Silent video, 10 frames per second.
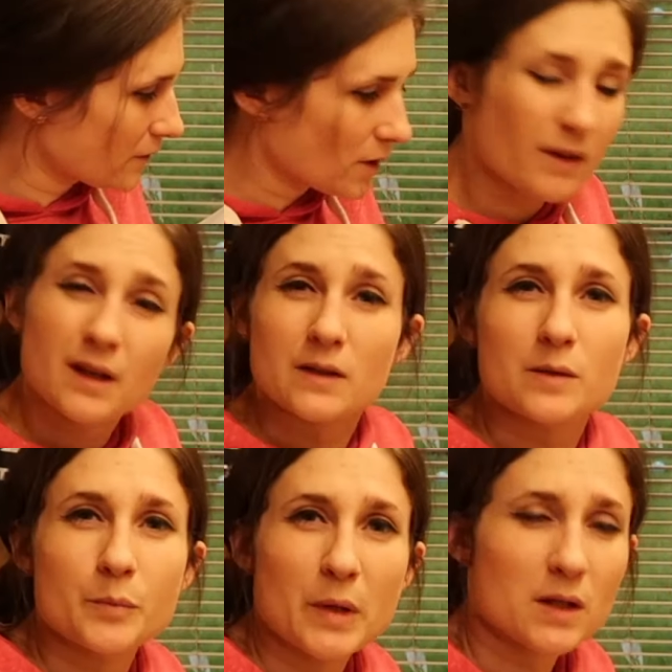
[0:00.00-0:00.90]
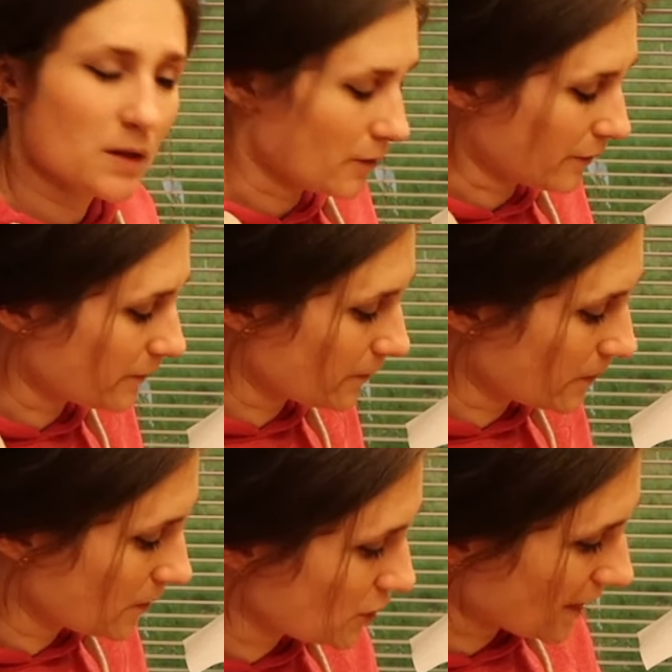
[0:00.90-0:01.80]
I've got this piece of
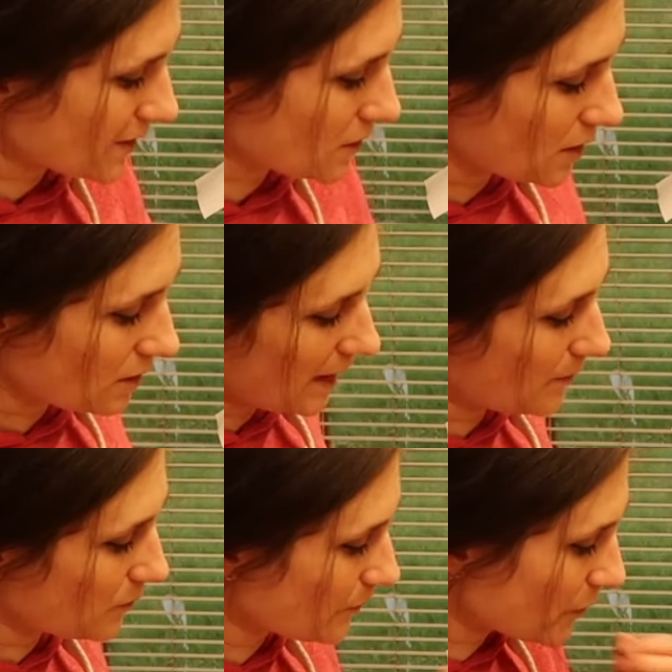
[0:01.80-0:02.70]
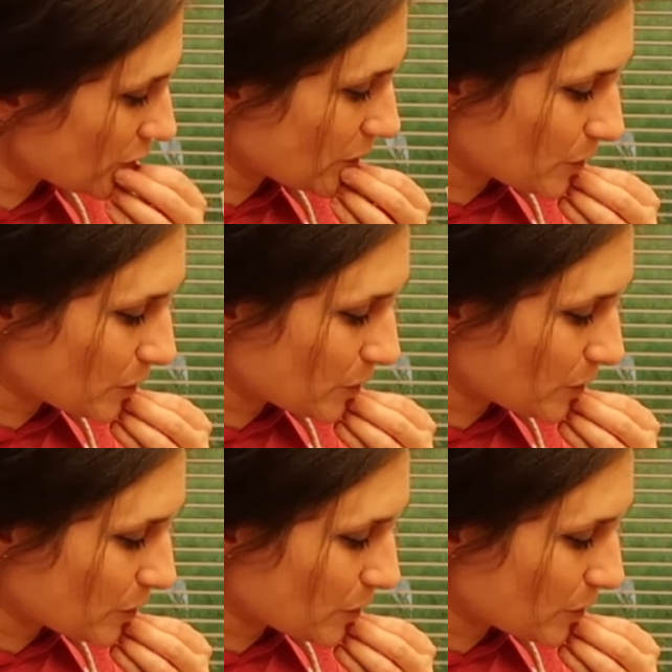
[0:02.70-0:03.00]
chestnut that I'm going to